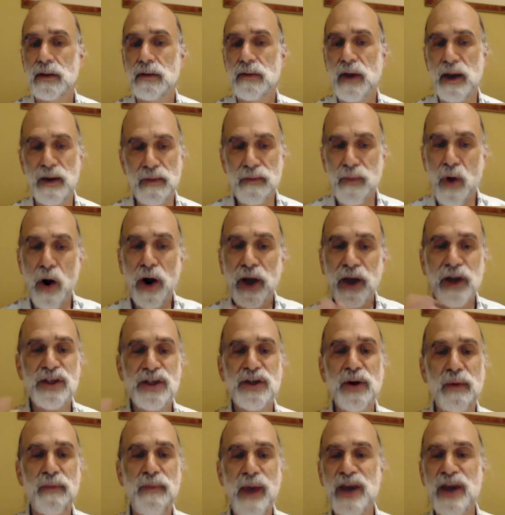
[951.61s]
Right?
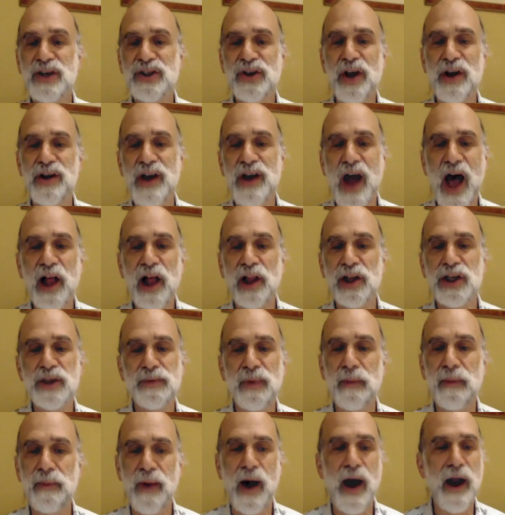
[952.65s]
Markets are based on
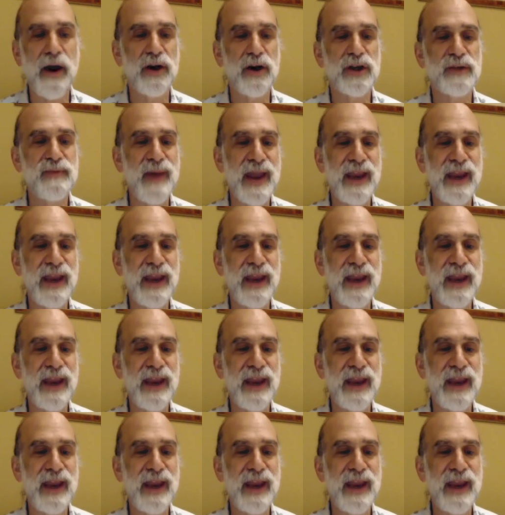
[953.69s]
knowledgeable buyers